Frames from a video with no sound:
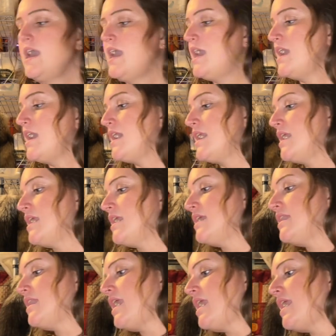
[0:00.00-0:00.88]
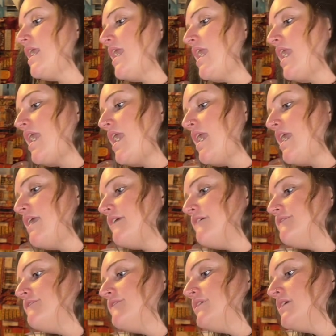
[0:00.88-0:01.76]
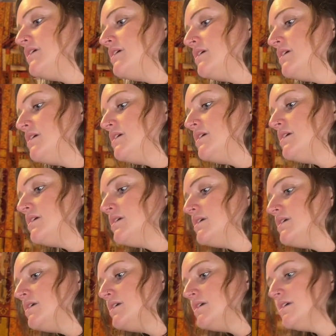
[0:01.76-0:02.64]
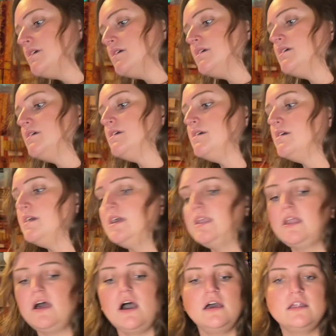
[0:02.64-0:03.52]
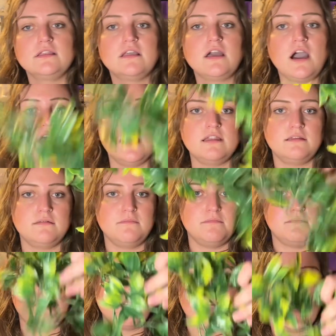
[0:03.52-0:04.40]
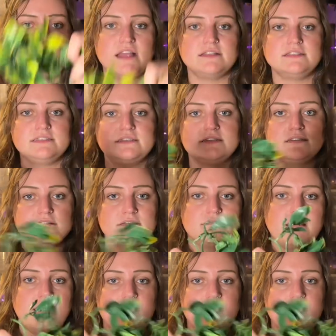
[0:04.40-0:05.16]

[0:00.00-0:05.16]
and I have an uncut plant,